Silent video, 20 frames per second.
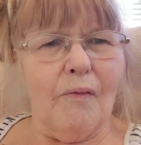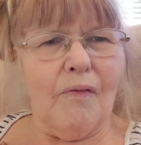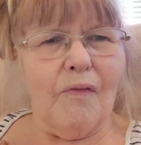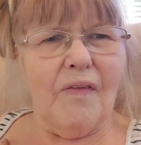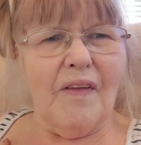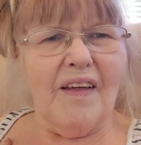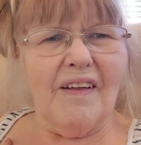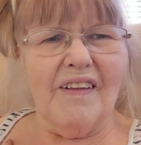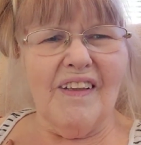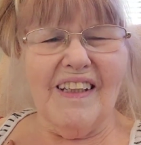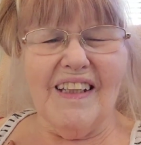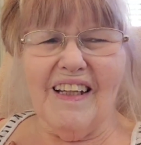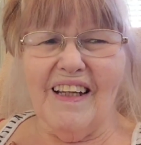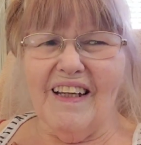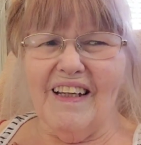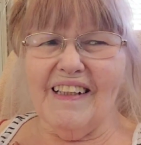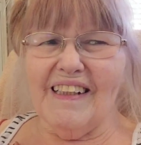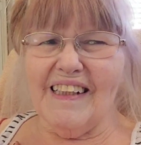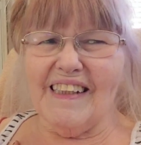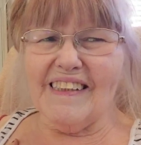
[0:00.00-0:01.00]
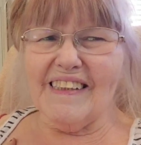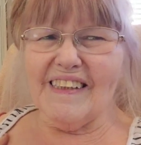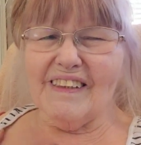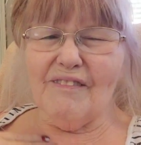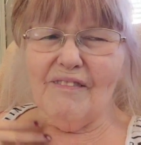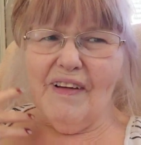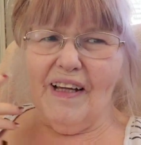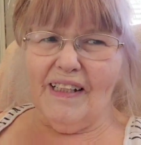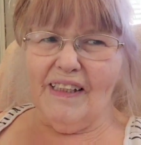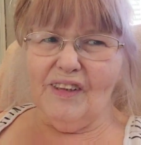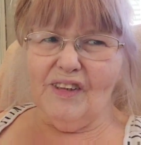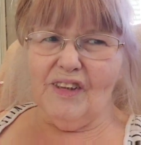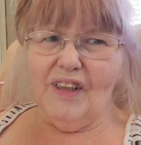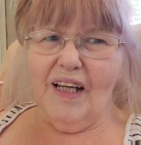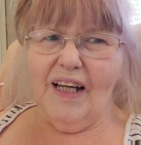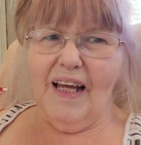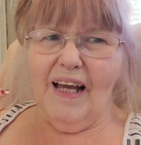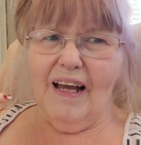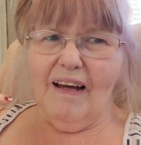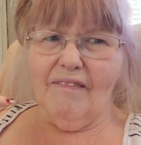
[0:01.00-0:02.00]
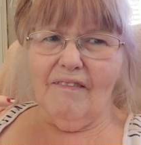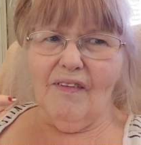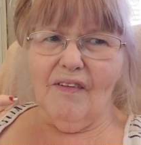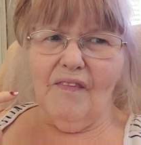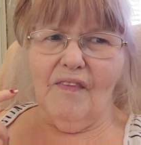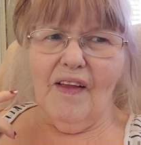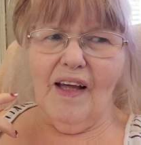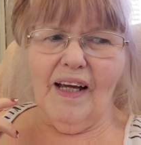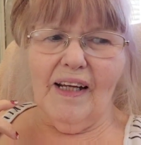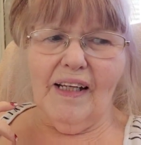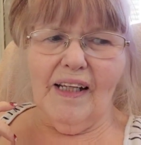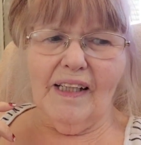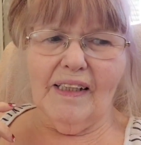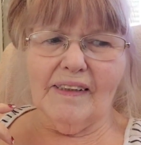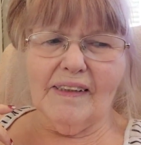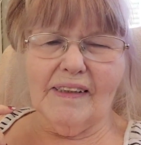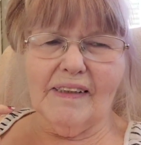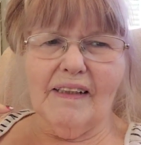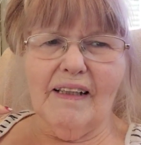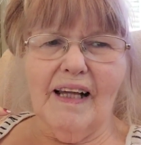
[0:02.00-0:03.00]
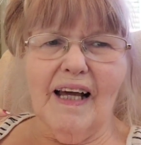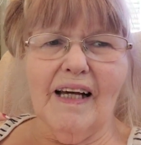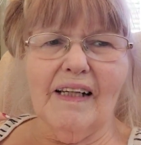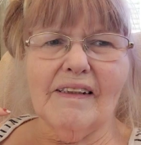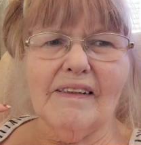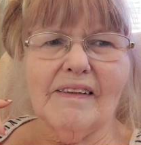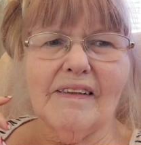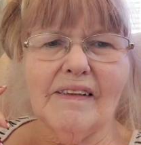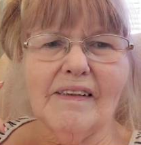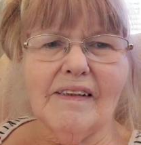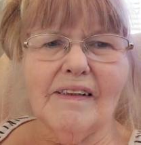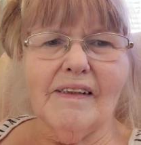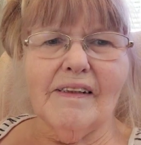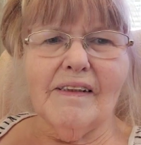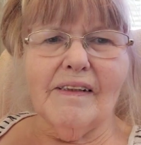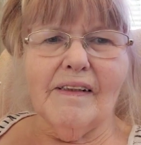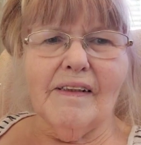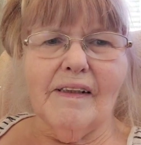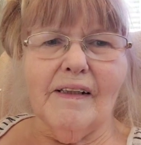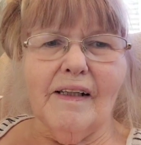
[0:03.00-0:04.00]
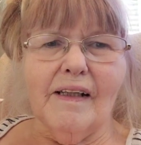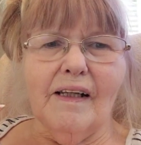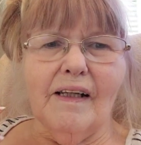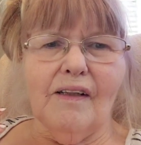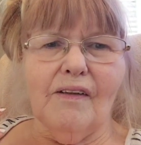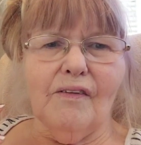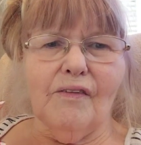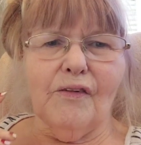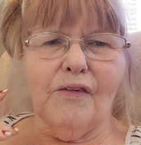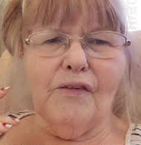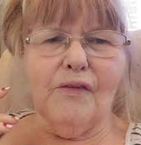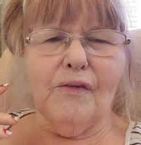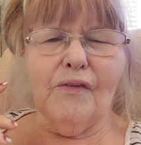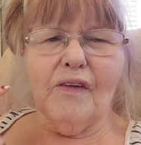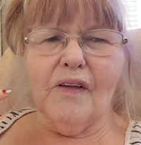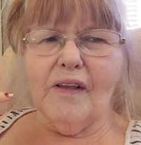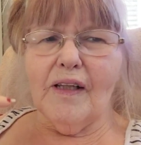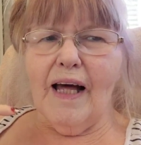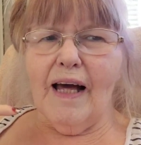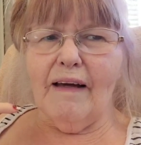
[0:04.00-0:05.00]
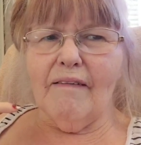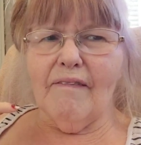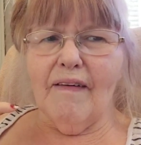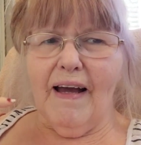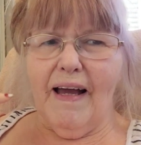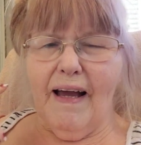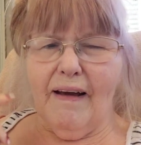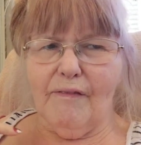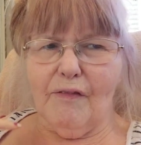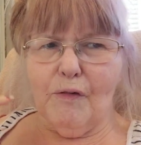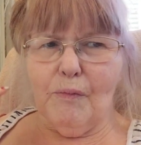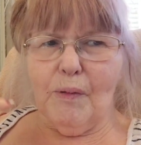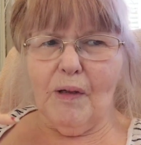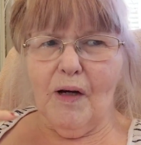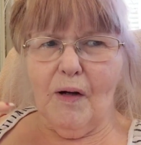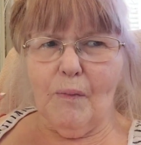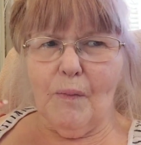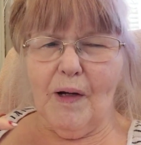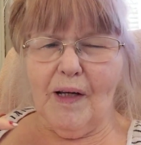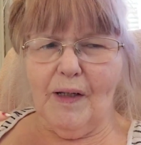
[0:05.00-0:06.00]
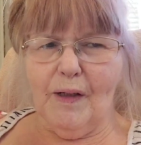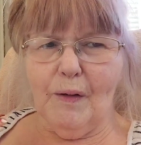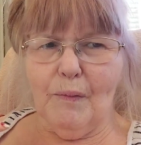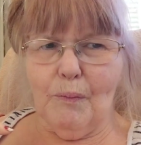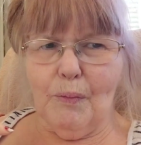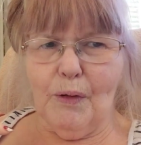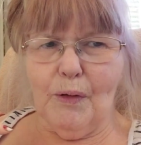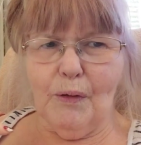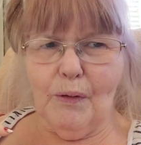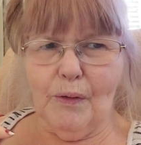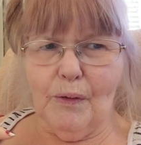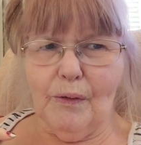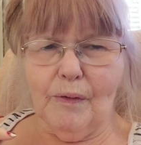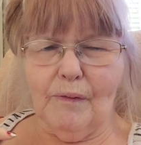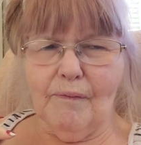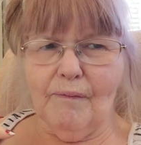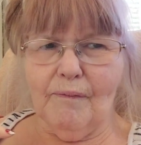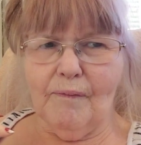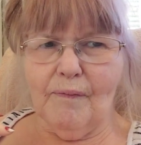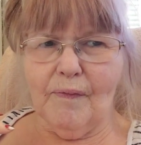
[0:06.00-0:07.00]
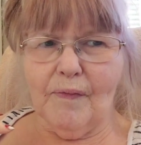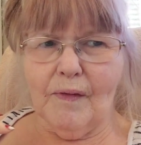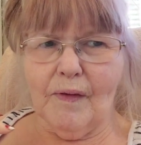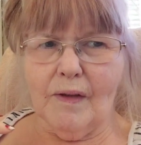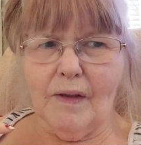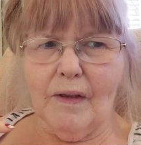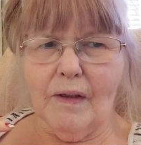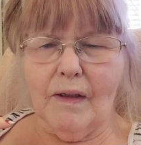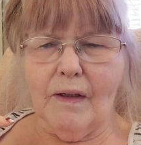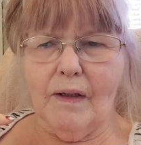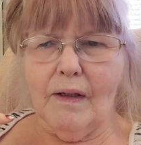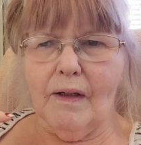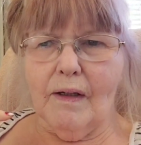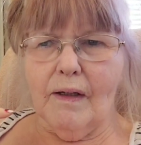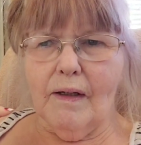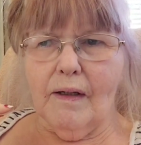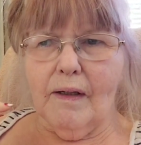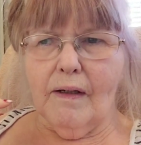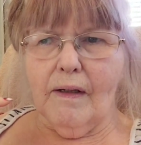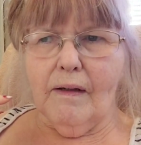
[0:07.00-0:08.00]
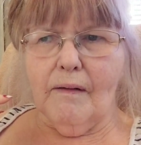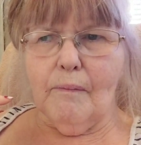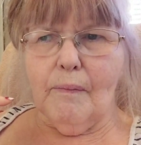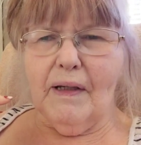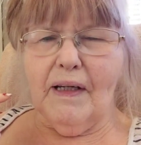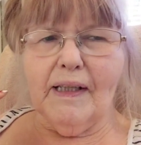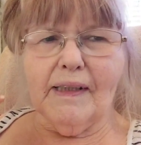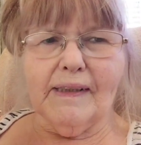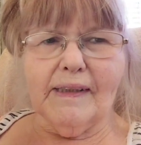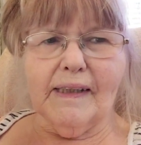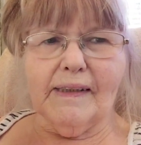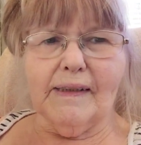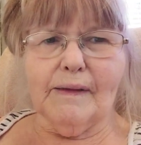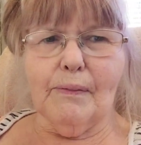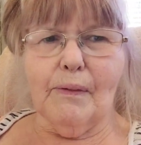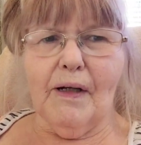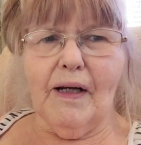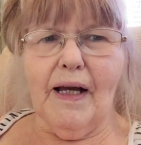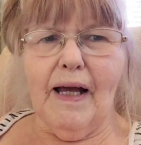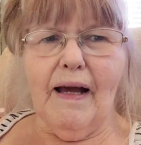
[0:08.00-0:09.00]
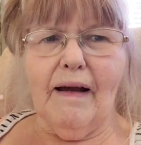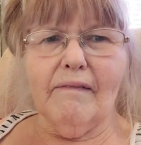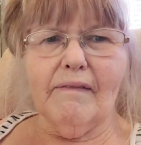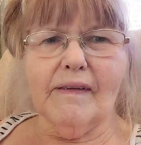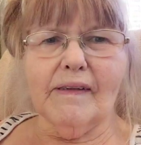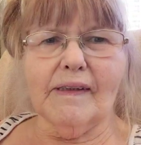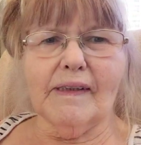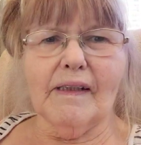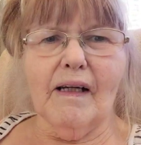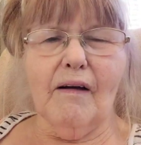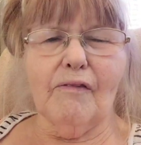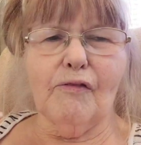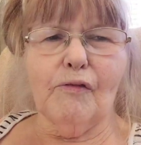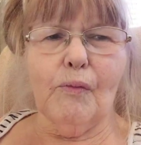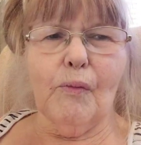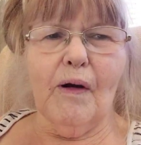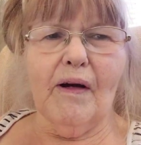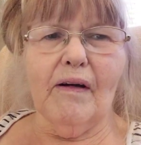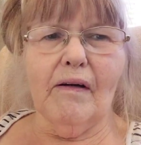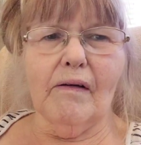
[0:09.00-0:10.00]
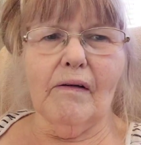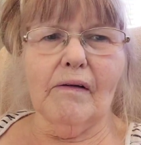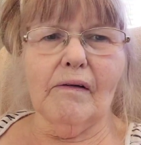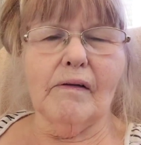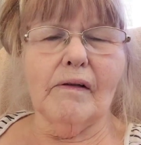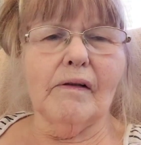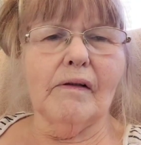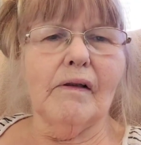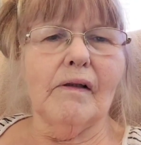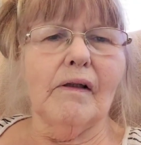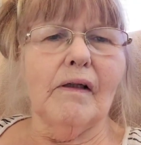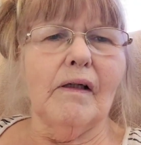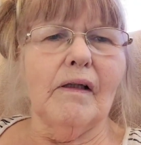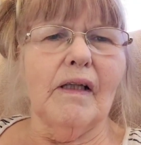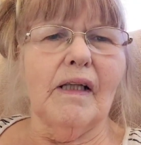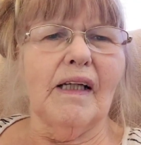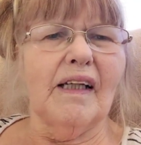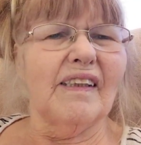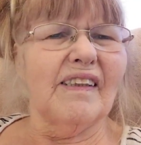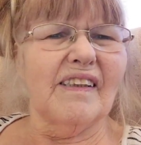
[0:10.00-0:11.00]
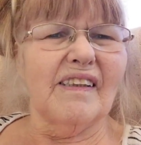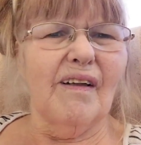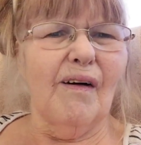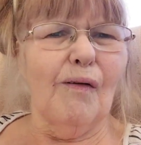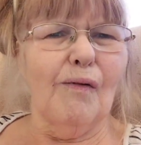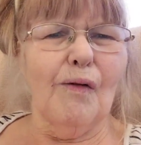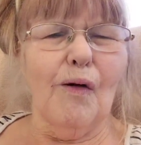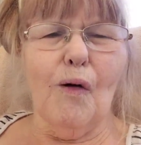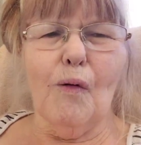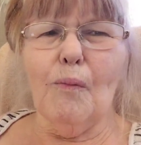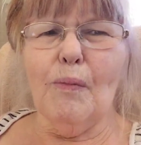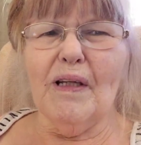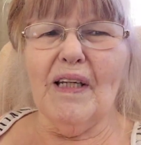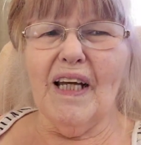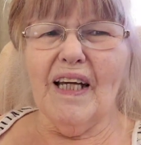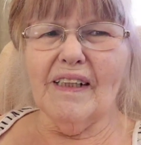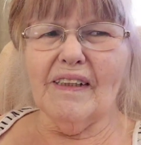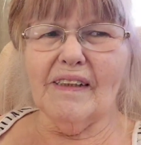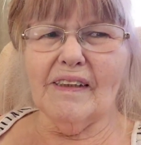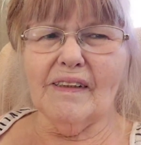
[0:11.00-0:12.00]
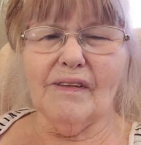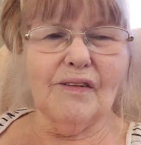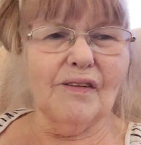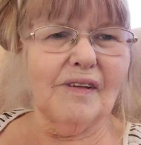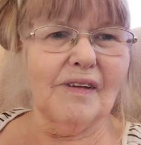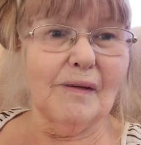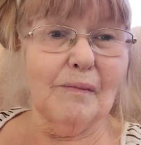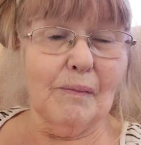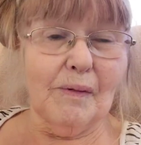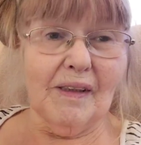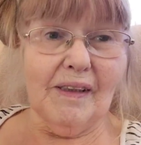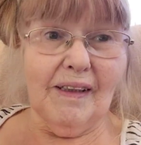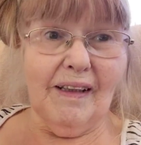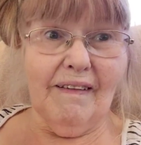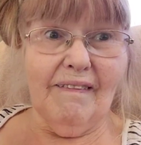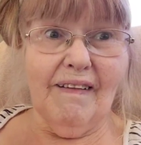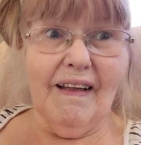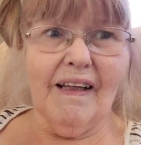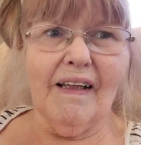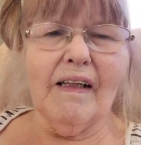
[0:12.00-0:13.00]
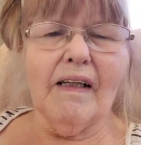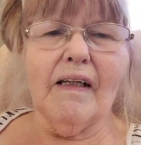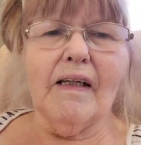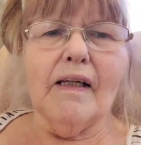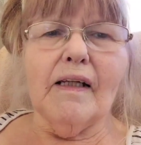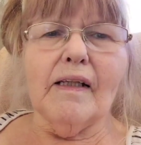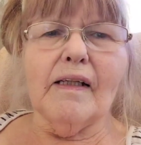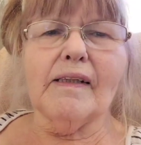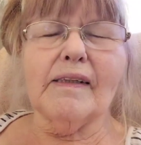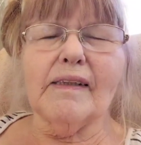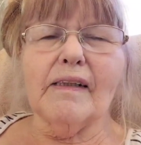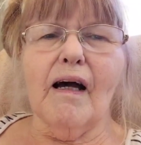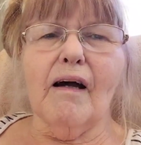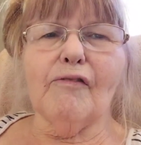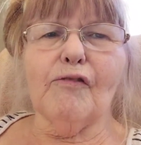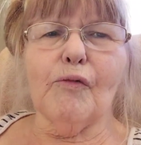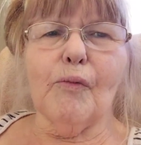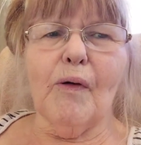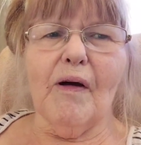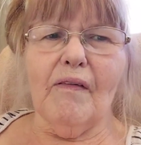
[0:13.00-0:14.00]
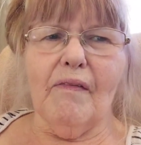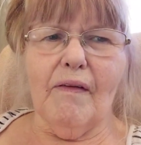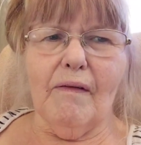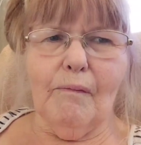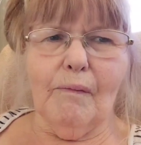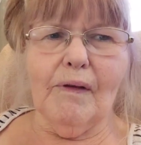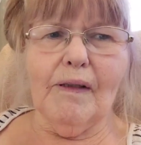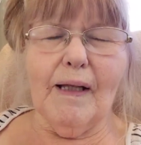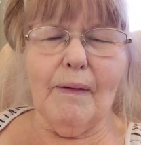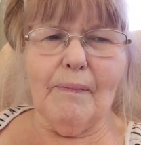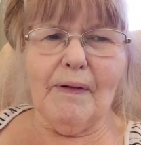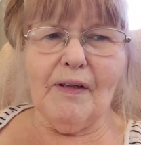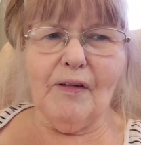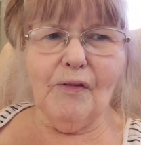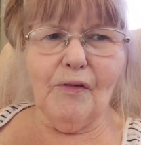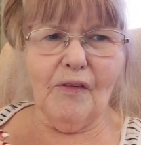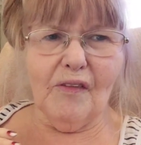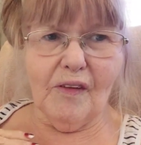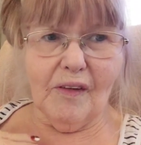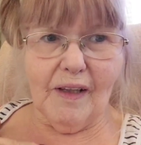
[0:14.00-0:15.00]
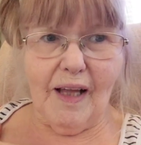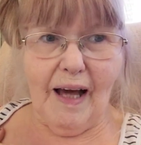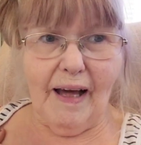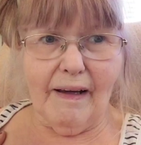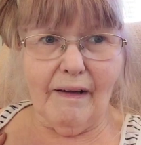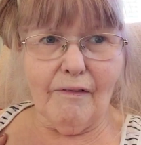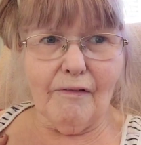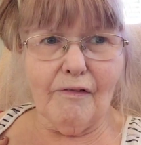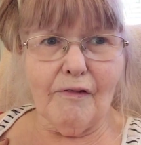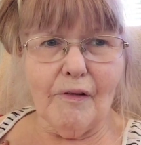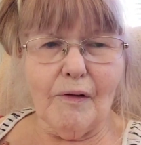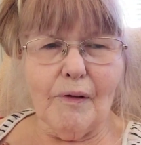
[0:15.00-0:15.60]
The disadvantage I have on that is that to do the live, I have to be on my computer because that's where I have the software. I think it's called OBS or something like that. The software that will let me do the live